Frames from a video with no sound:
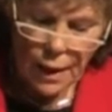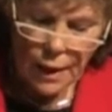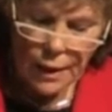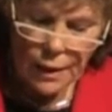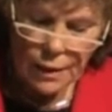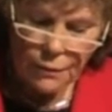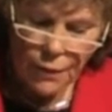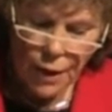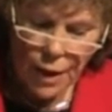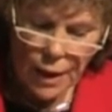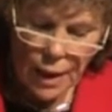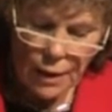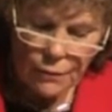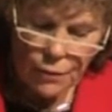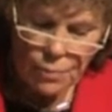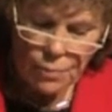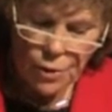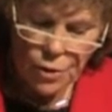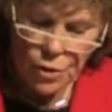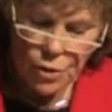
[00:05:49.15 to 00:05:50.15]
and if I have
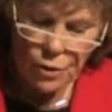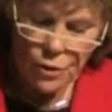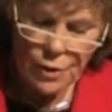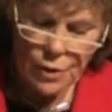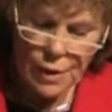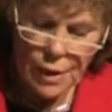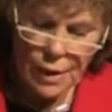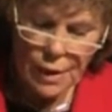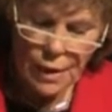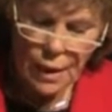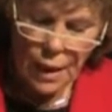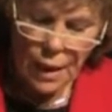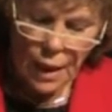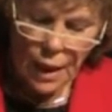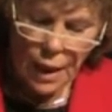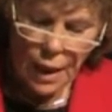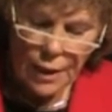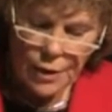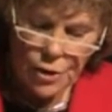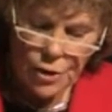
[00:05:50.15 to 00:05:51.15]
a majority,
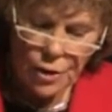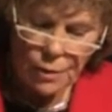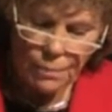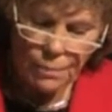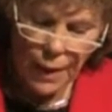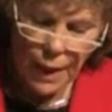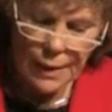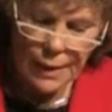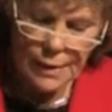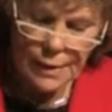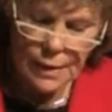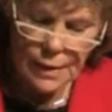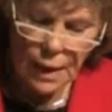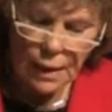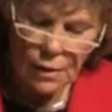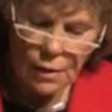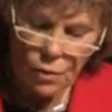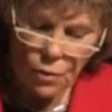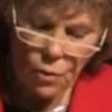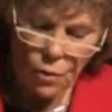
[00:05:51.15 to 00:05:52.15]
I shall pass
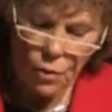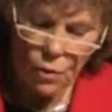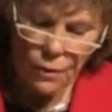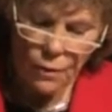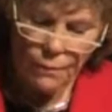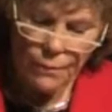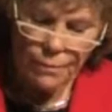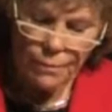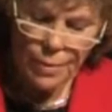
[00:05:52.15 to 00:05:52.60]
that law.